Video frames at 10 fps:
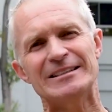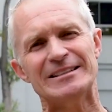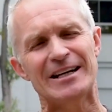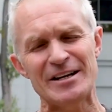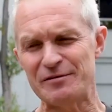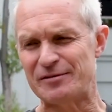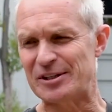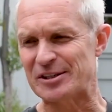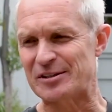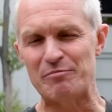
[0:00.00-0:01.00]
kind of
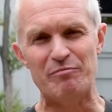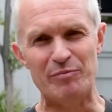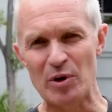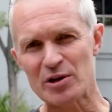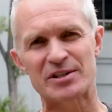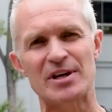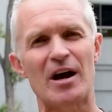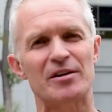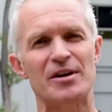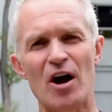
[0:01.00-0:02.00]
just burst
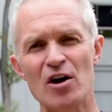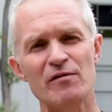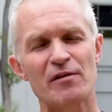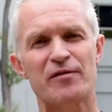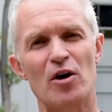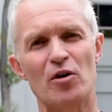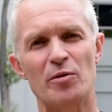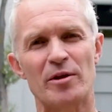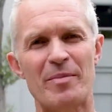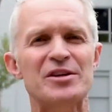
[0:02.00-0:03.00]
out and overflowed
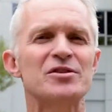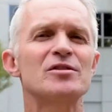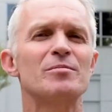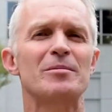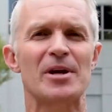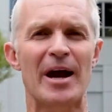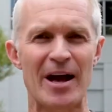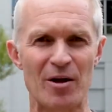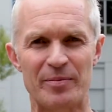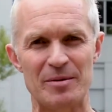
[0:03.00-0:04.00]
with a passion to be able to
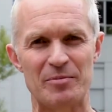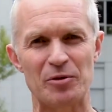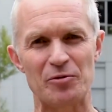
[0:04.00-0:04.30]
help people,